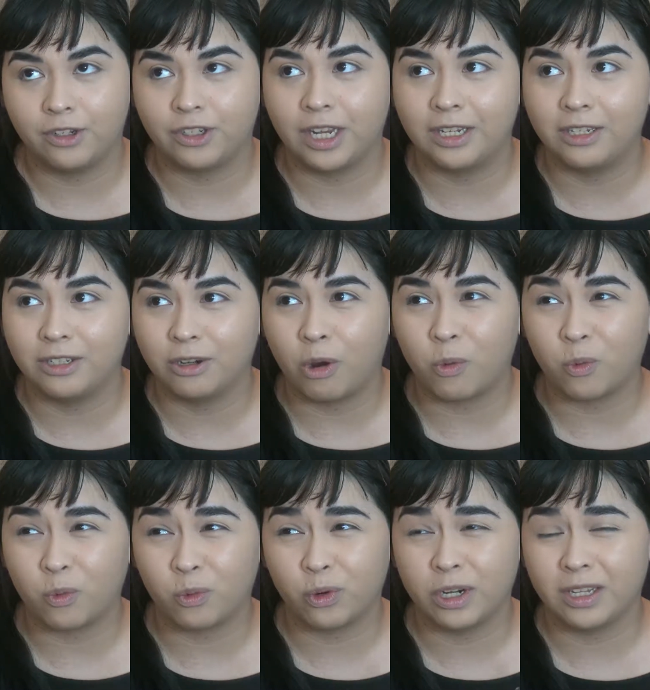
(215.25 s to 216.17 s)
you tend to go
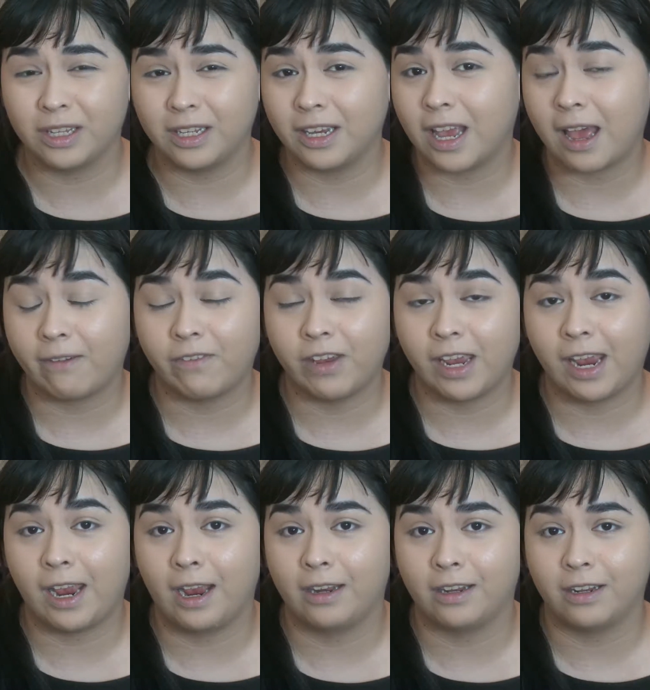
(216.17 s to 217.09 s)
really
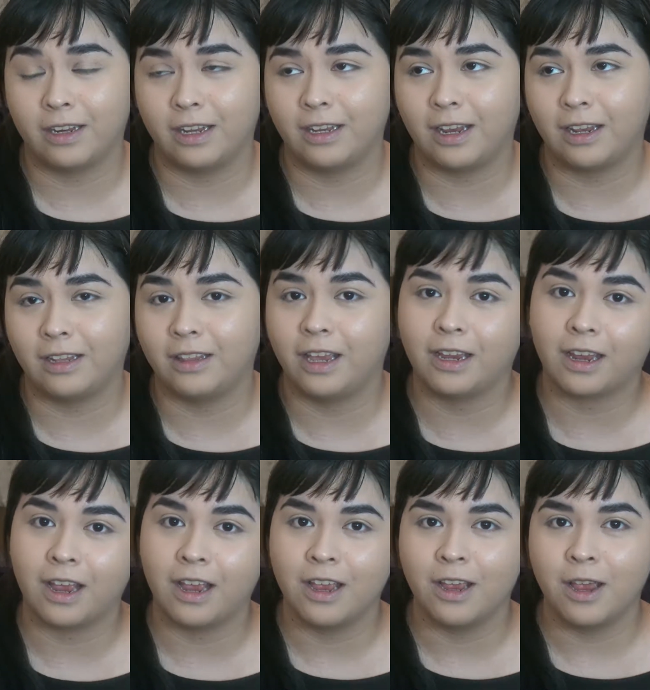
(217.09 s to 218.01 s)
heavy-handed and get like